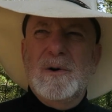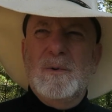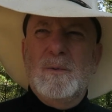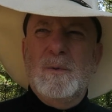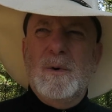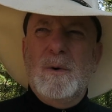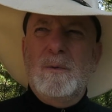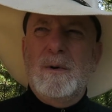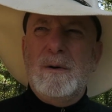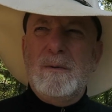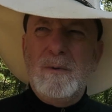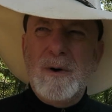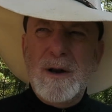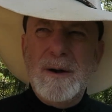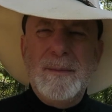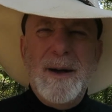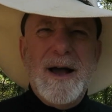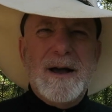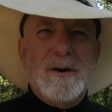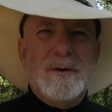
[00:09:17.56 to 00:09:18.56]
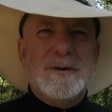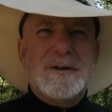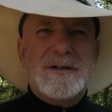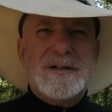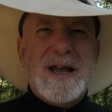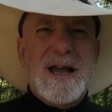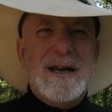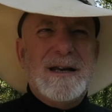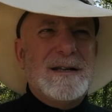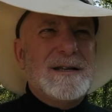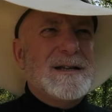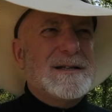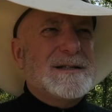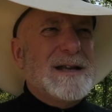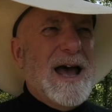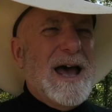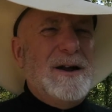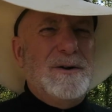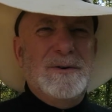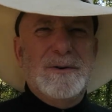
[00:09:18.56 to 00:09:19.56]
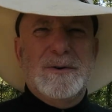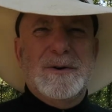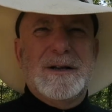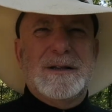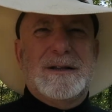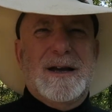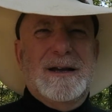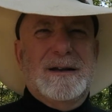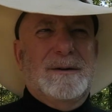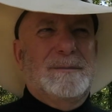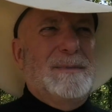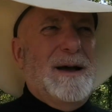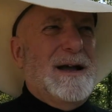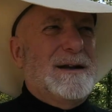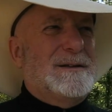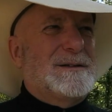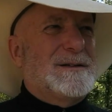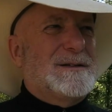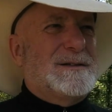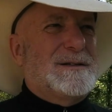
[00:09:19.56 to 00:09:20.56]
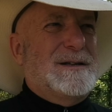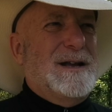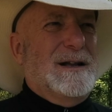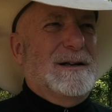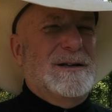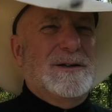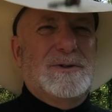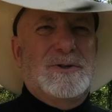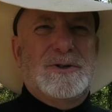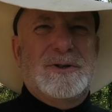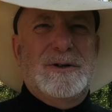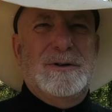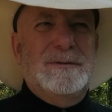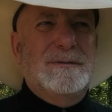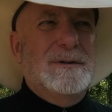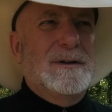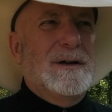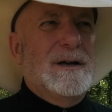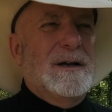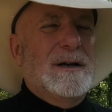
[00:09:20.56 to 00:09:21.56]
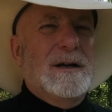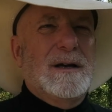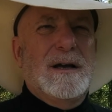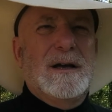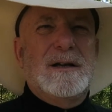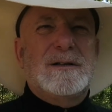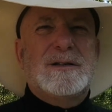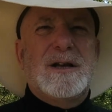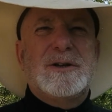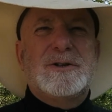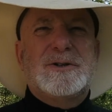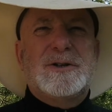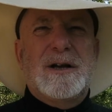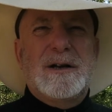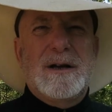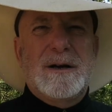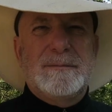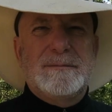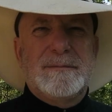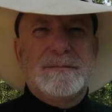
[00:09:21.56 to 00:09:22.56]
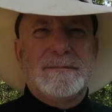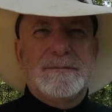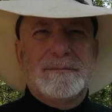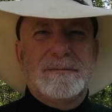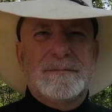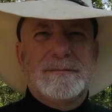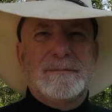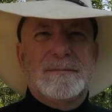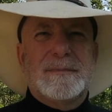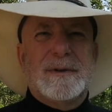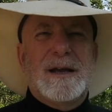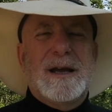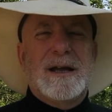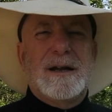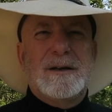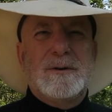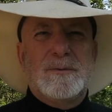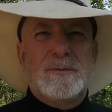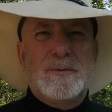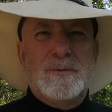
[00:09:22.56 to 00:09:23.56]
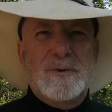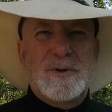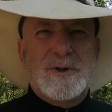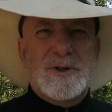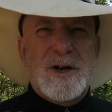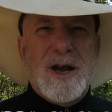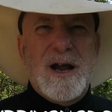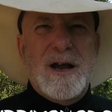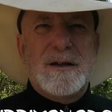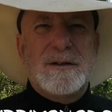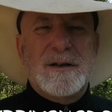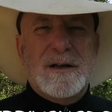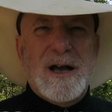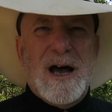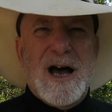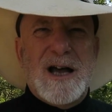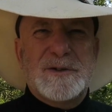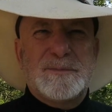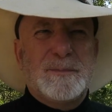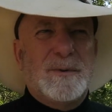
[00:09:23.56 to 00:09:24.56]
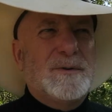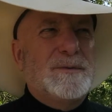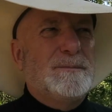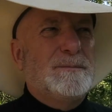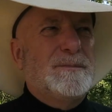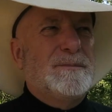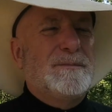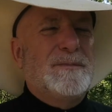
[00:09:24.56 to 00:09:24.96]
what what, what am I going to say to this guy? I don't know anything about. This. Just tell a Jew. He says, shut up and share the gospel.